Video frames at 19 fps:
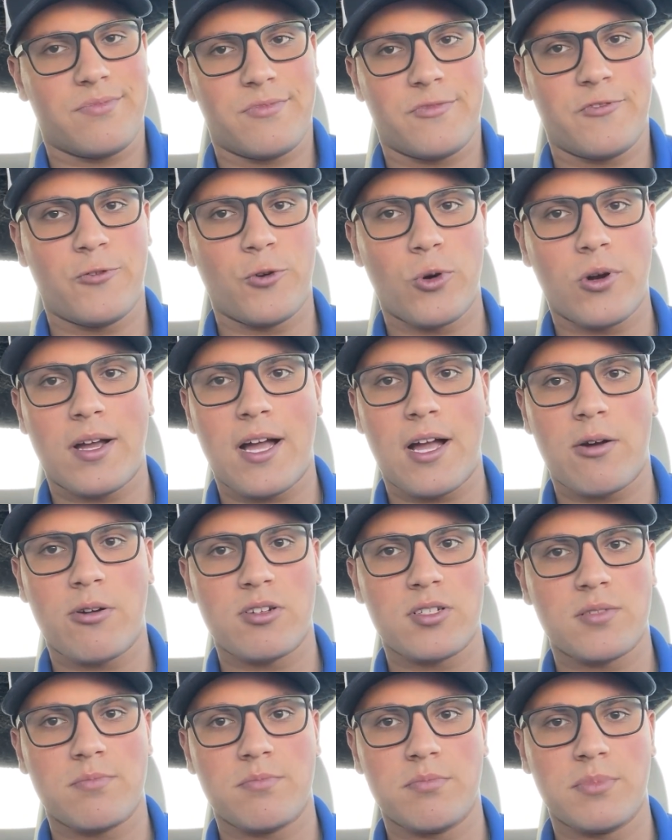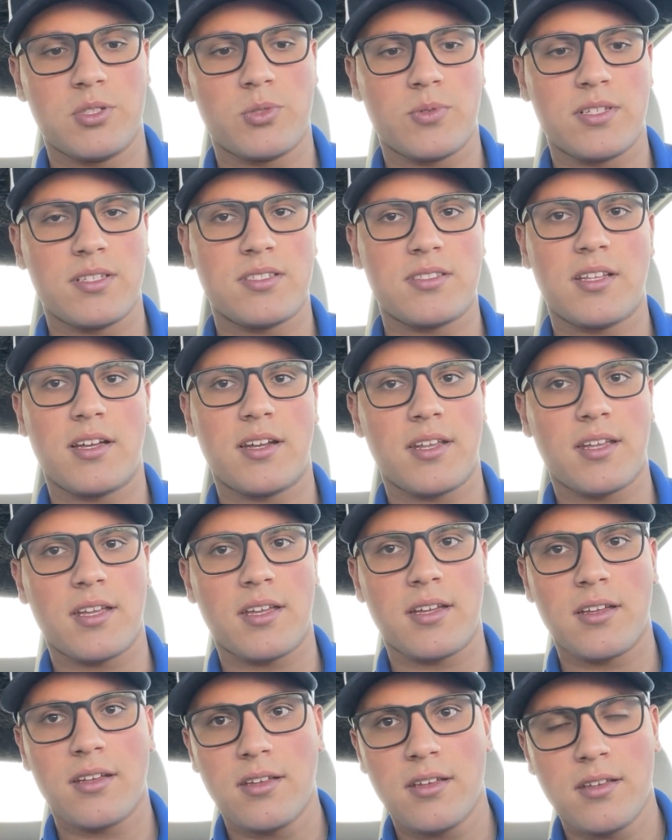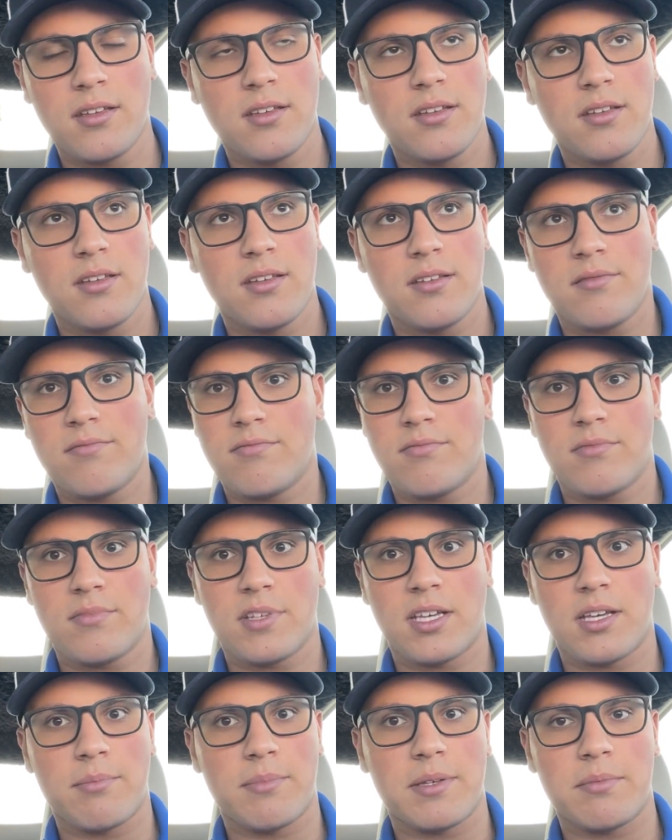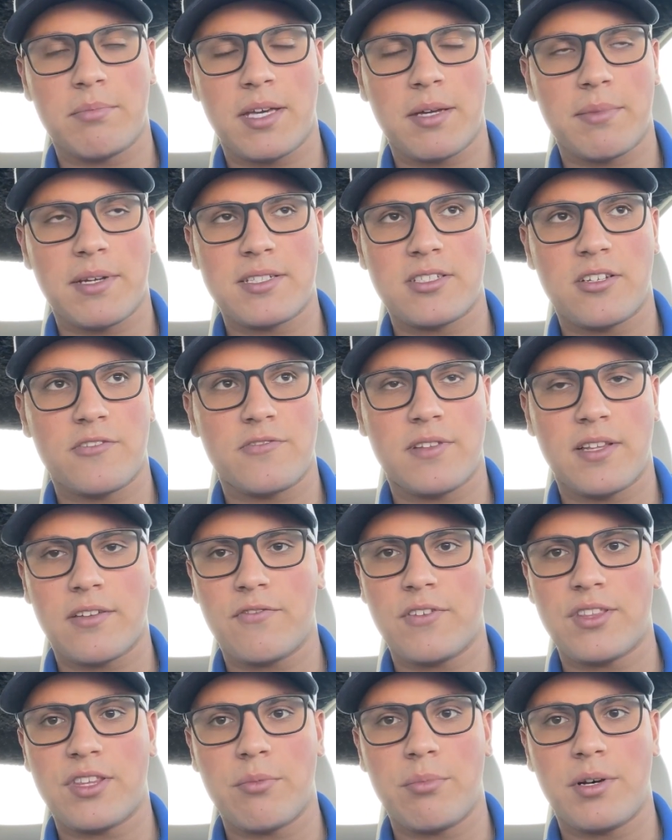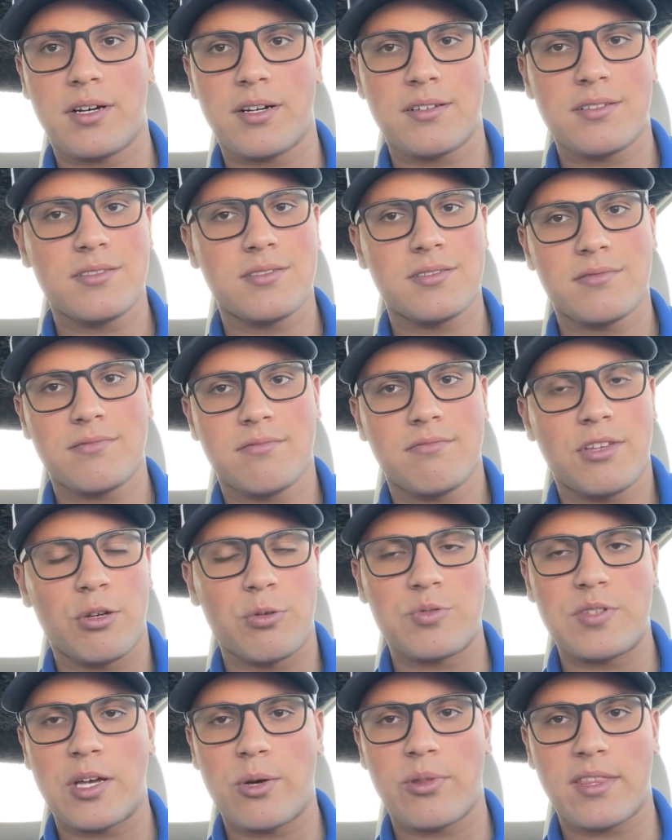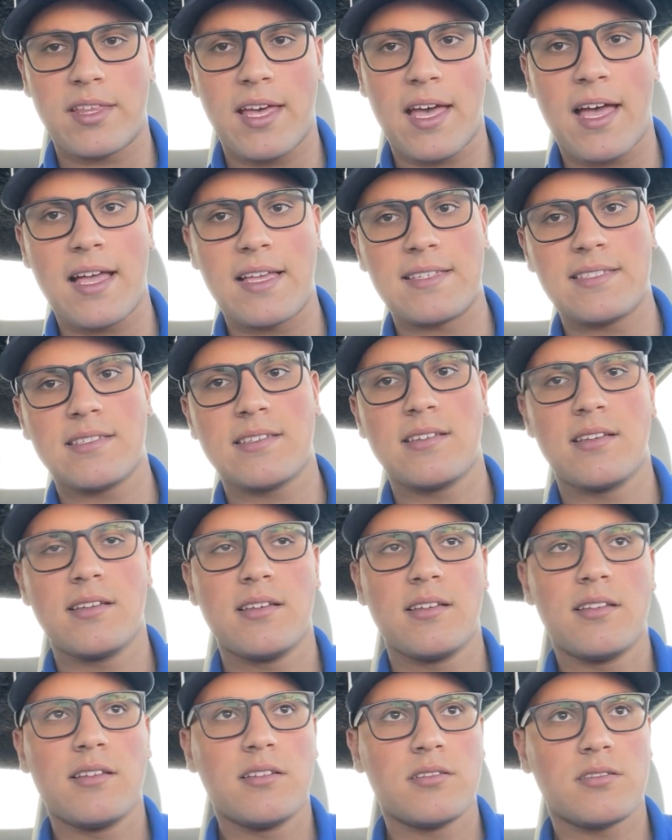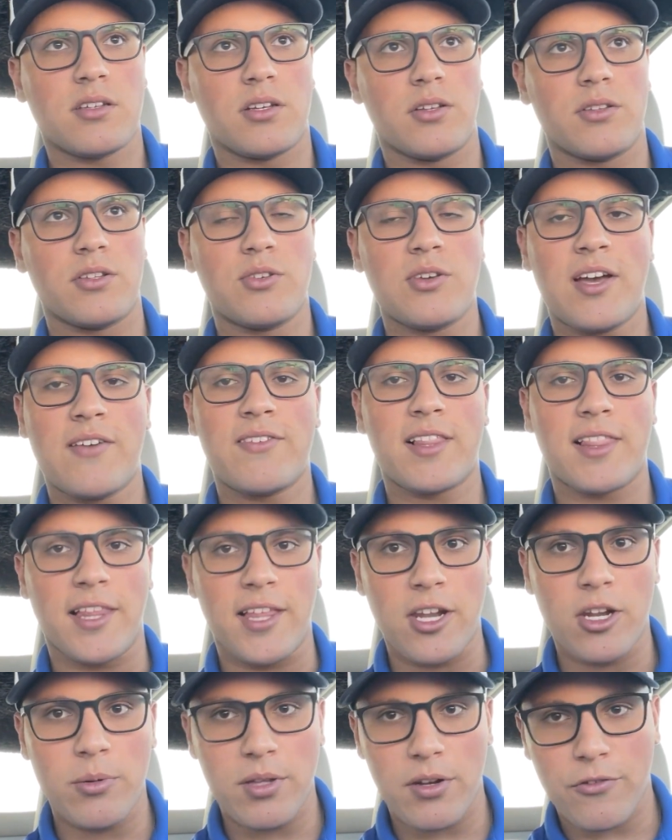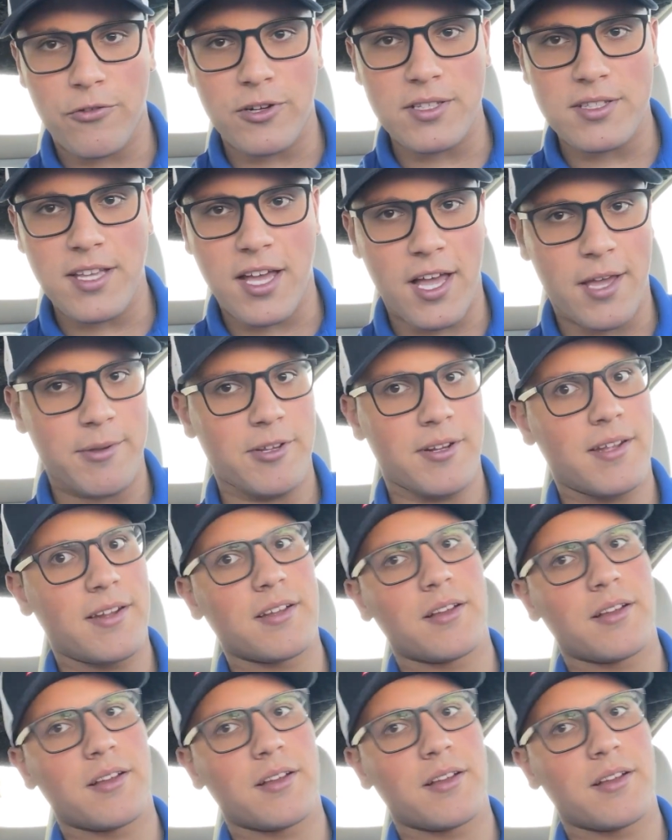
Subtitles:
4 hours between studying, make myself like $50, helps out with gas. So you have a little bit of free time. You're not a